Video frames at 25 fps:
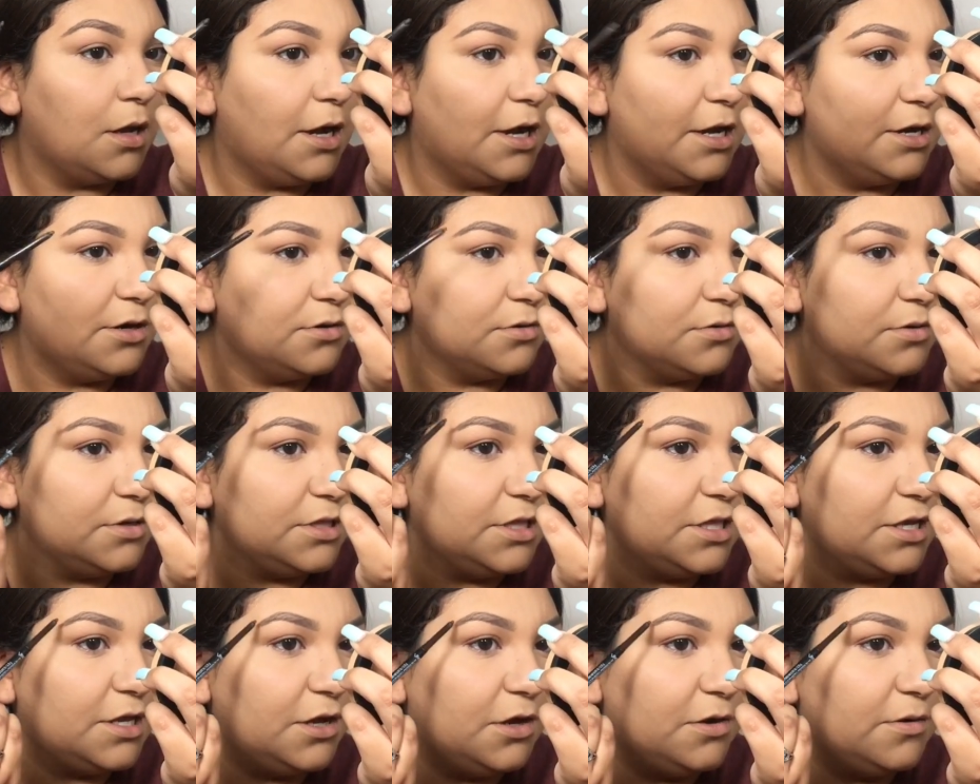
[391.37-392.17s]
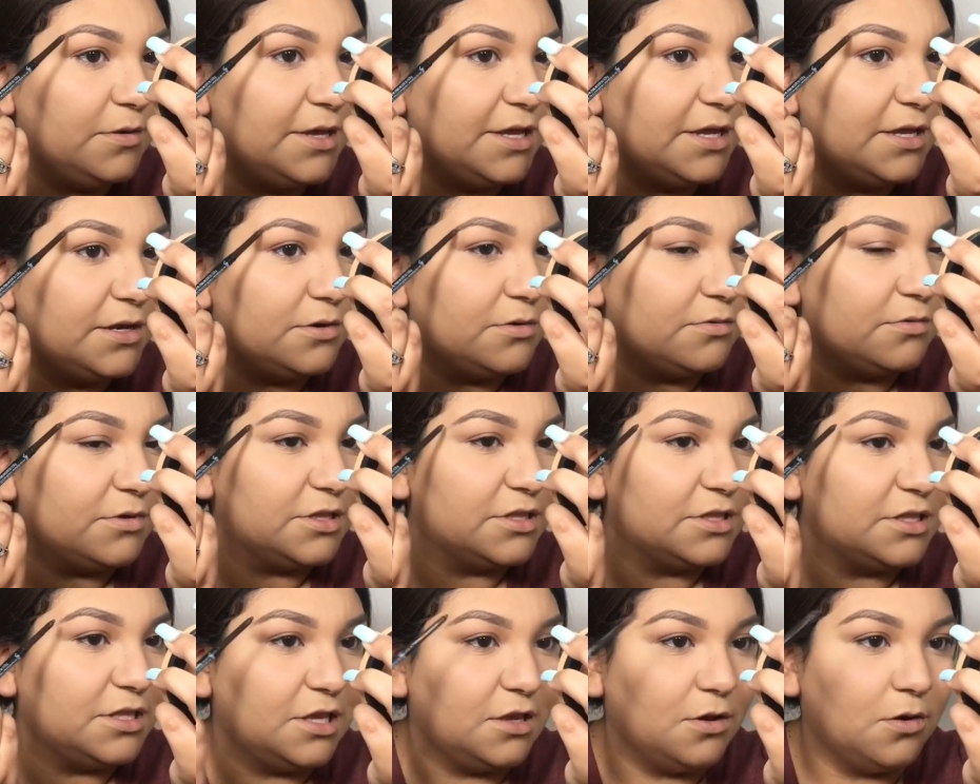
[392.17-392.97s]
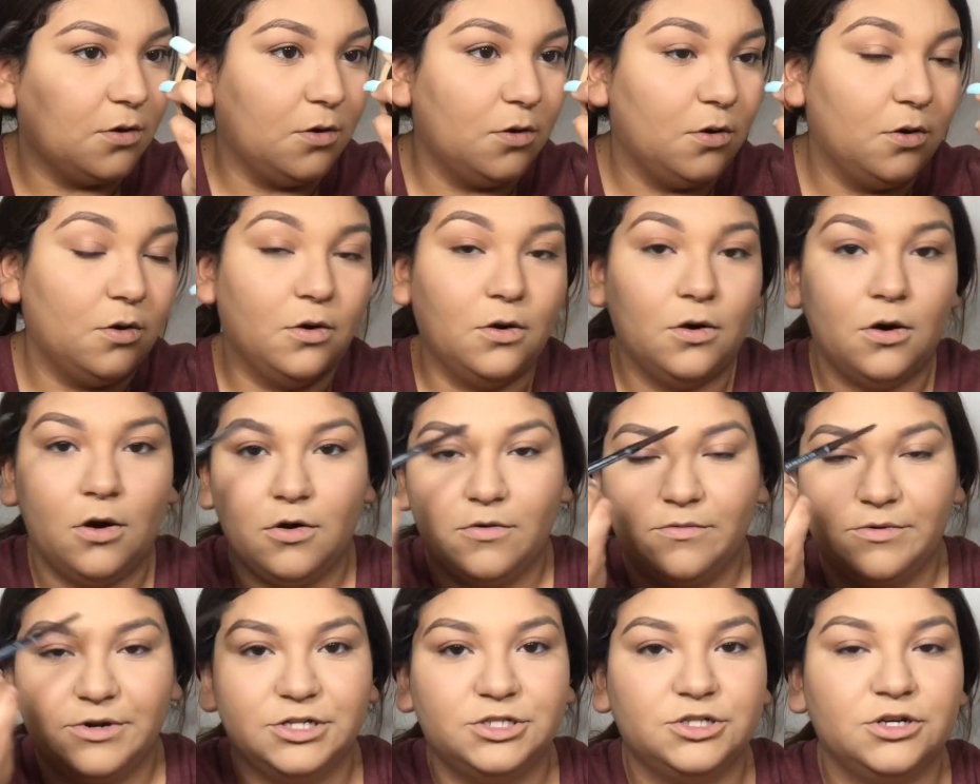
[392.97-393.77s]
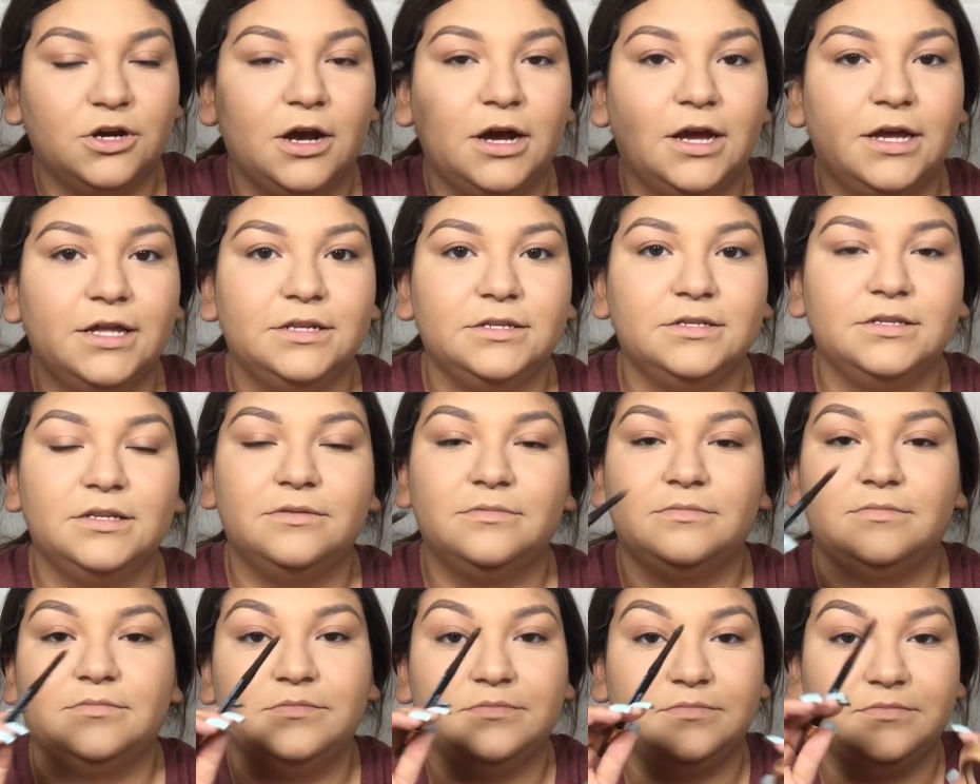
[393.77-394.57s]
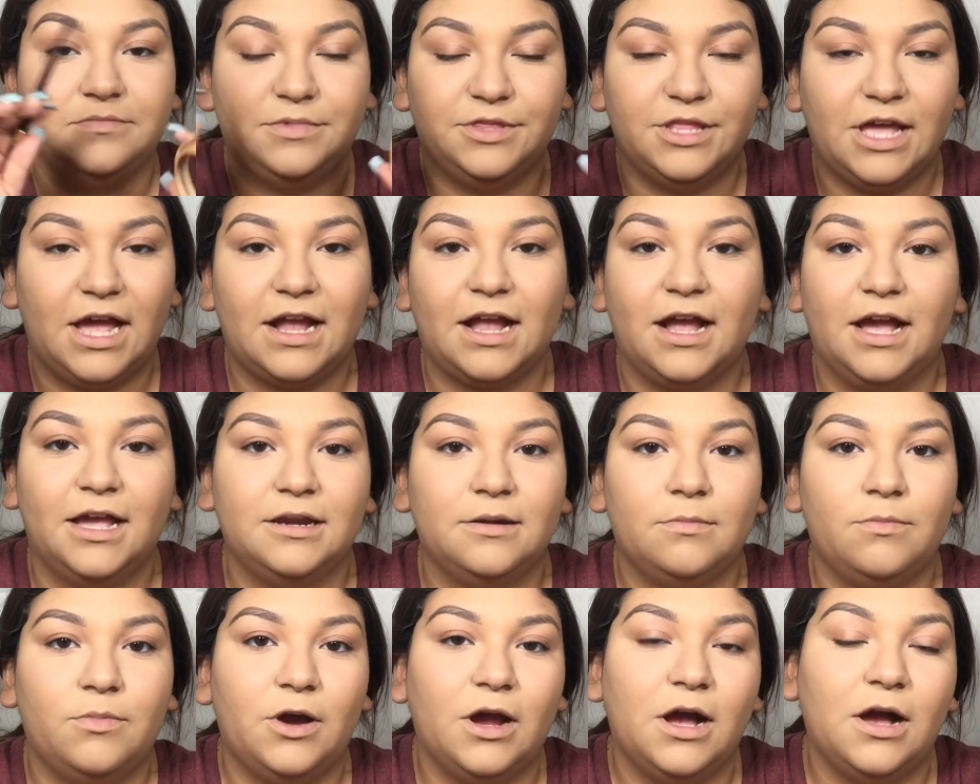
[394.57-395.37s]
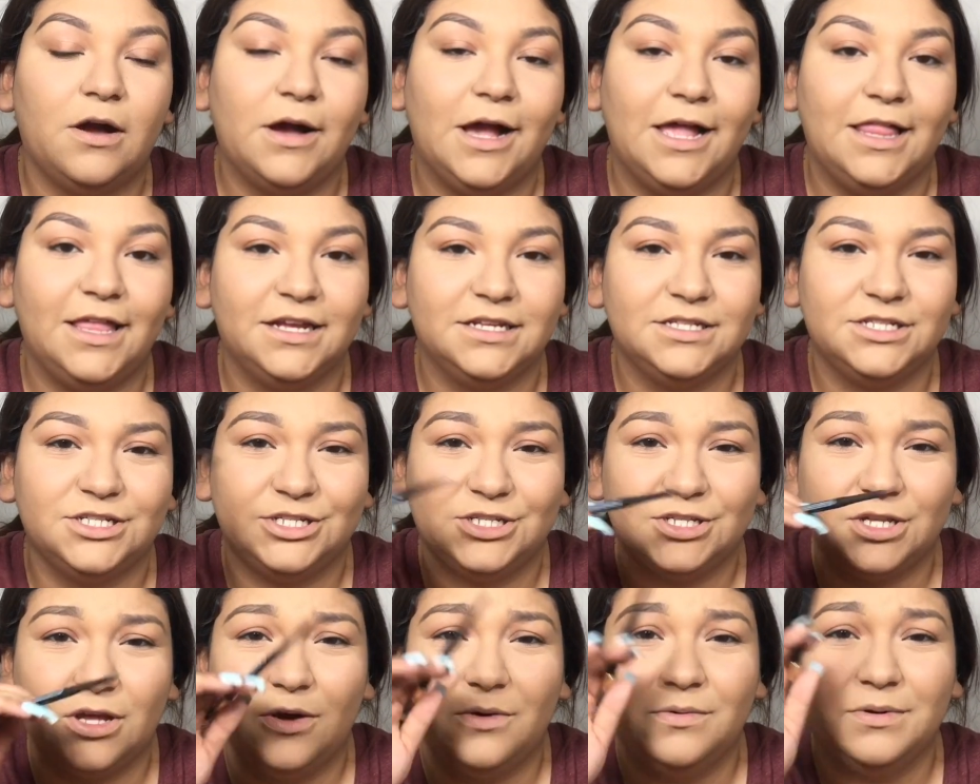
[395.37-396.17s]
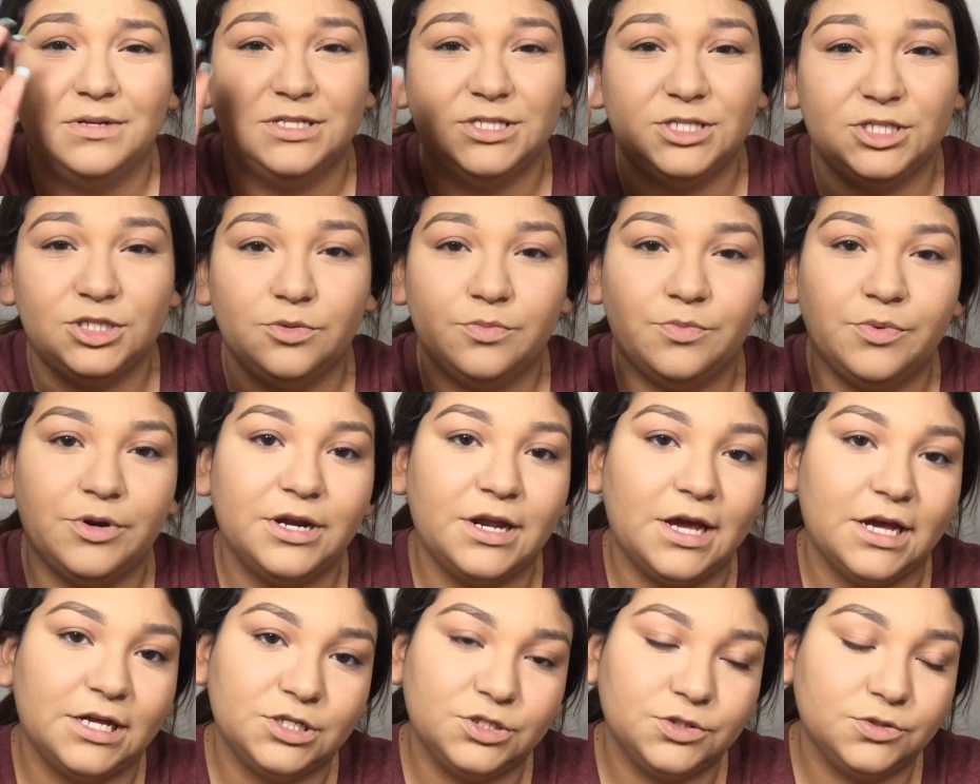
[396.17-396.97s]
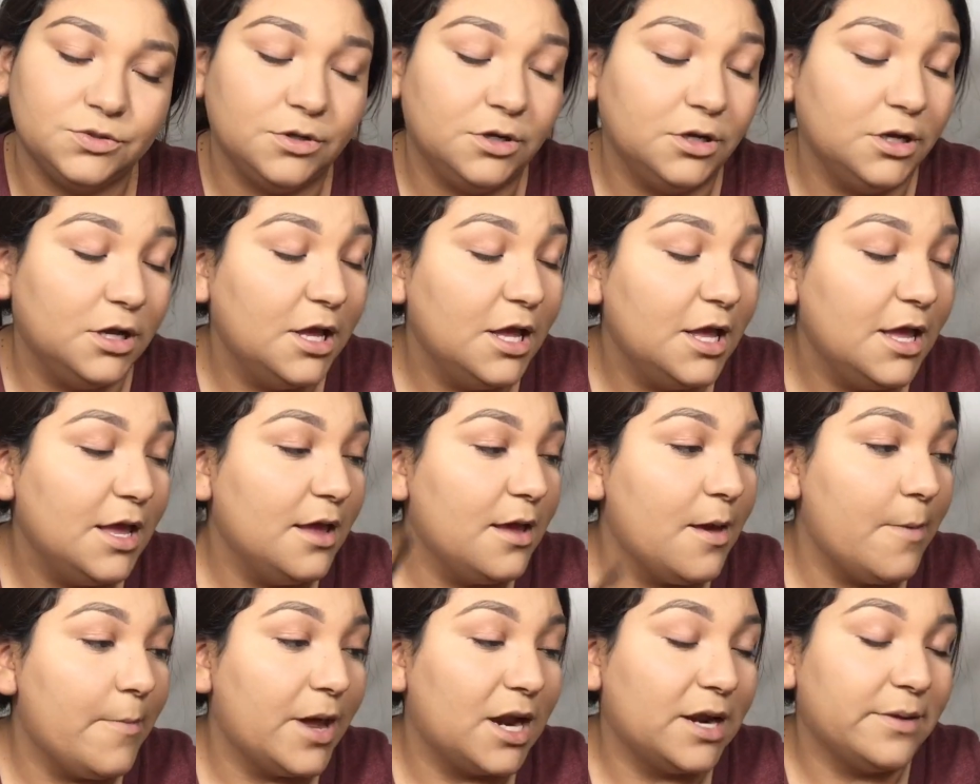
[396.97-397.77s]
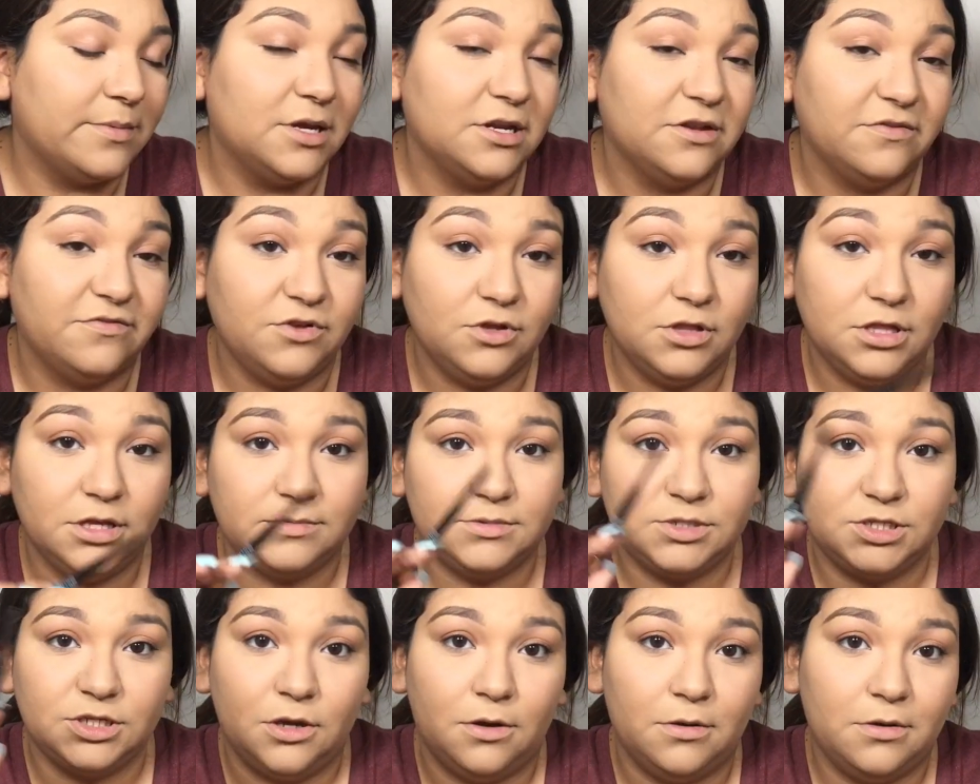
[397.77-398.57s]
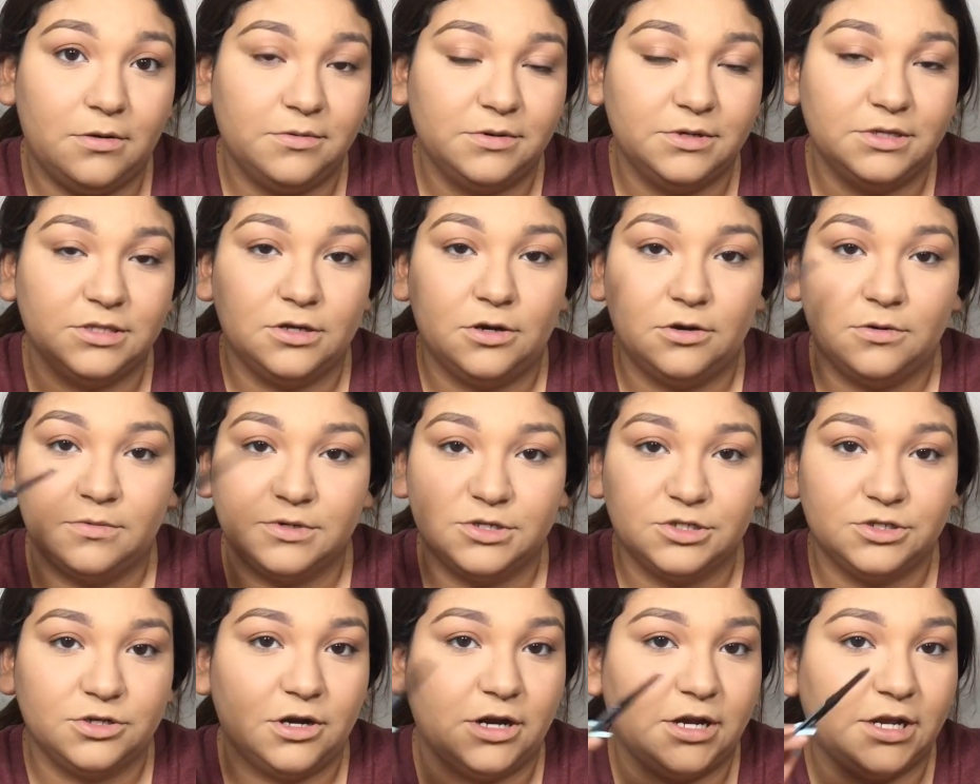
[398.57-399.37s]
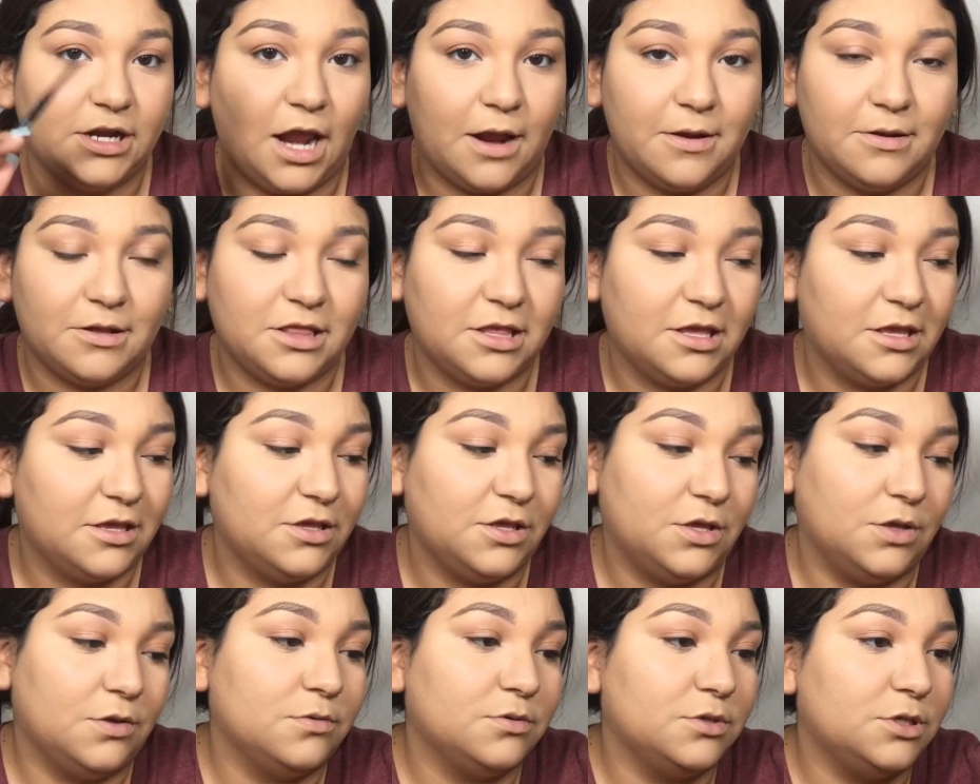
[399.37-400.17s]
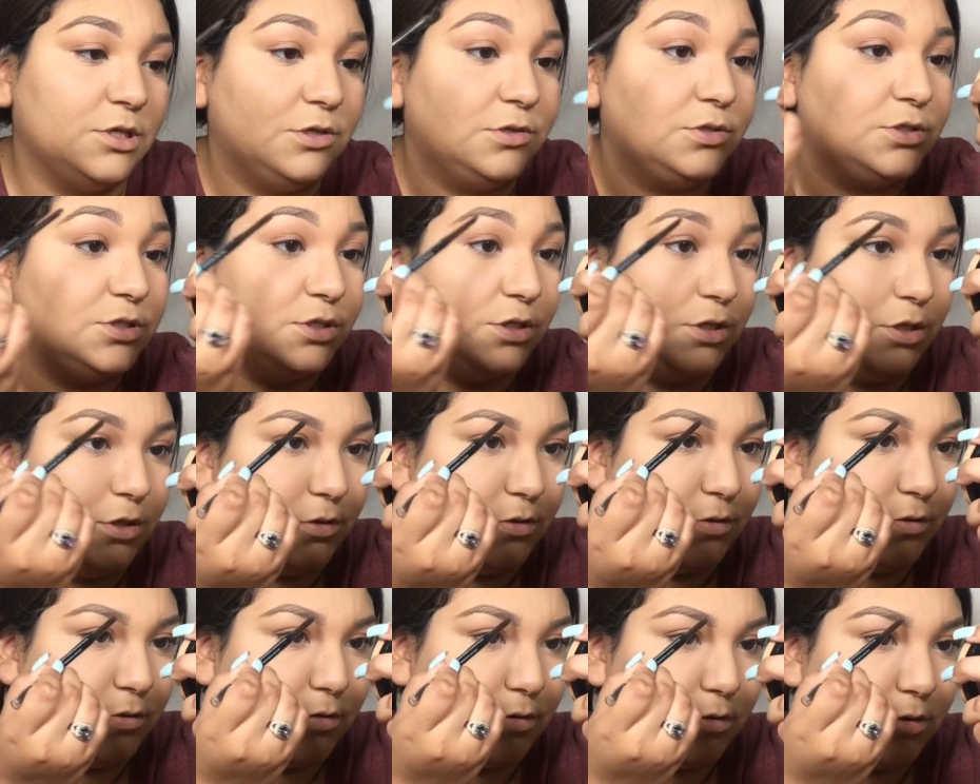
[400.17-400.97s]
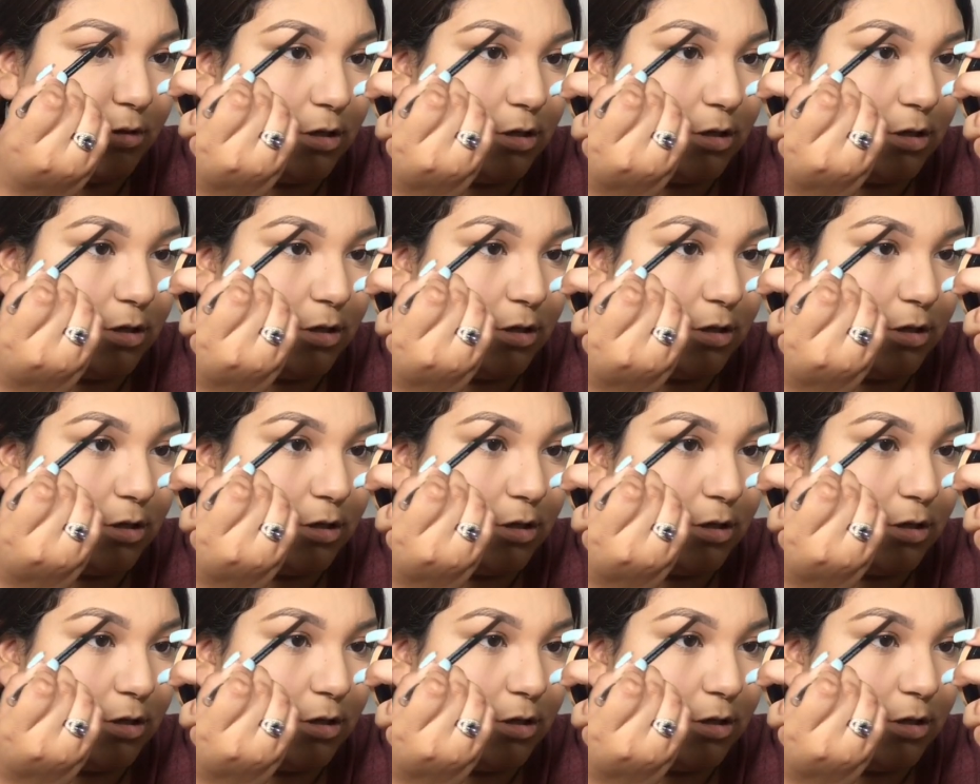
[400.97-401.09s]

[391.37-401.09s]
I don't really go in with the whole overdrawn, that kind of brow. I like to just go in super natural, but I mean if you love to go in with overdrawn and everything, you do you.